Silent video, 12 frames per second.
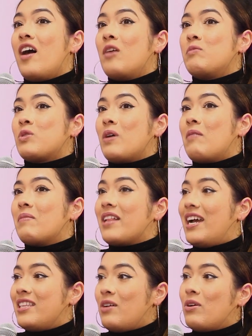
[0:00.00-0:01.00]
Um, so I'm
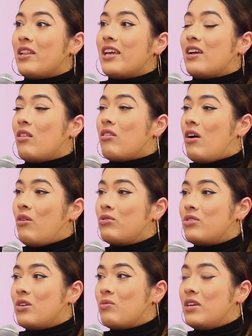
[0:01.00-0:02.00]
glad that we're like a lot
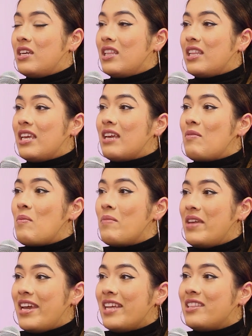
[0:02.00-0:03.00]
older and we can like
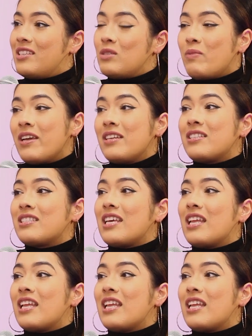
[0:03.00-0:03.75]
meet at this space